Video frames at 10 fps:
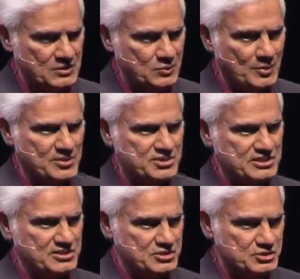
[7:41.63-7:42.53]
When we say
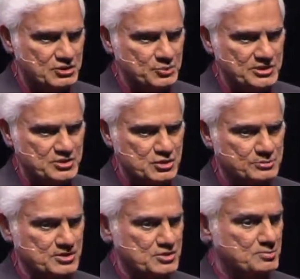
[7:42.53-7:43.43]
there's good, we
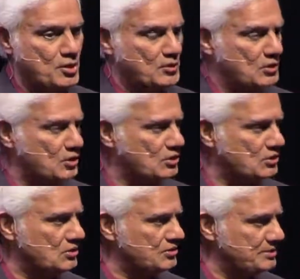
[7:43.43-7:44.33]
assume there's a moral
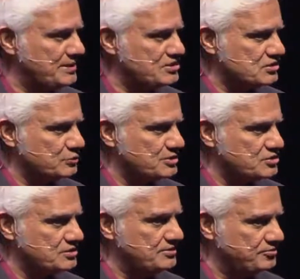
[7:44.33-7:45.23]
law on the basis of
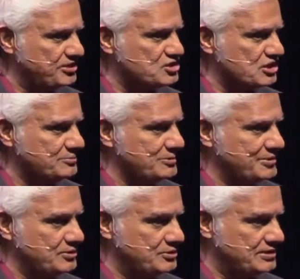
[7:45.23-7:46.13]
which to differentiate
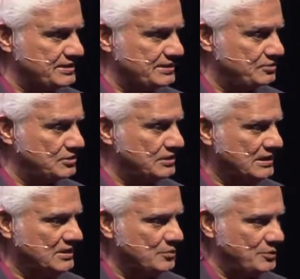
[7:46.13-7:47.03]
between good and evil.
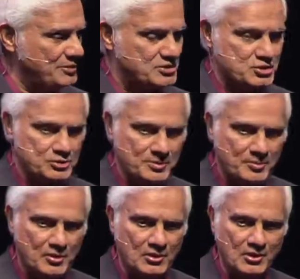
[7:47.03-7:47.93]
When we assume a
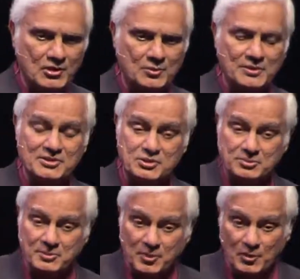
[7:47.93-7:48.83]
moral law, we
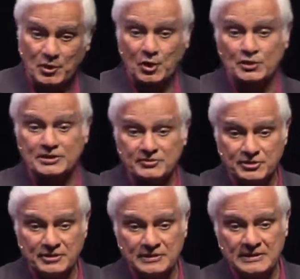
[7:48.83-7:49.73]
assume a moral
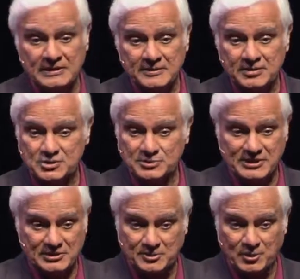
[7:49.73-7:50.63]
lawgiver. Because
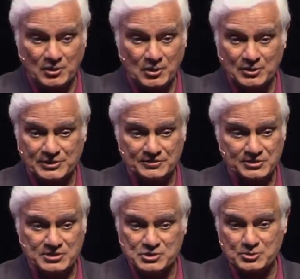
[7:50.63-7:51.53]
without the moral
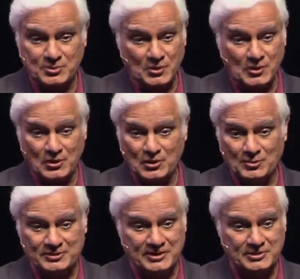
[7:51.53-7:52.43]
lawgiver, there's no moral law.
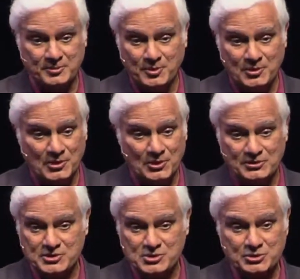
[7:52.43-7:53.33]
Without the moral law,
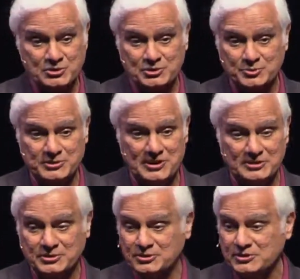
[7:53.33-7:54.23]
there's no good.
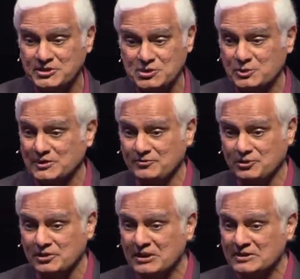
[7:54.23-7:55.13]
Without good, there's no
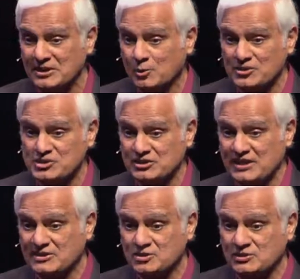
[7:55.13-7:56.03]
evil. The question
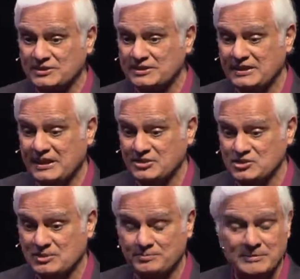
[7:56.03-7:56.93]
actually
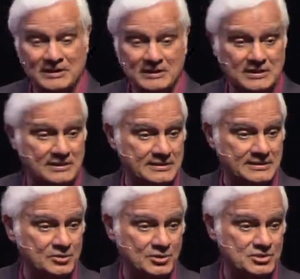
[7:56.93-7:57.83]
ends up
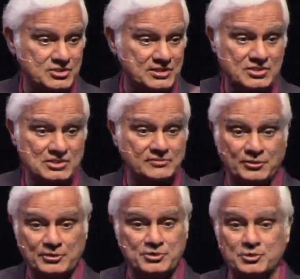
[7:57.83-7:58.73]
hoisting
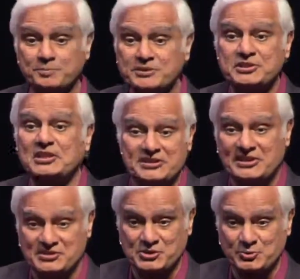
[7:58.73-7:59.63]
itself on its own petard,
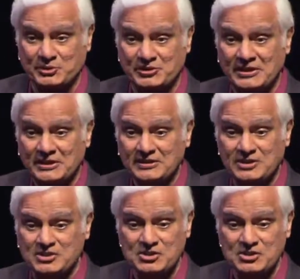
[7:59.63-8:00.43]
as it were. It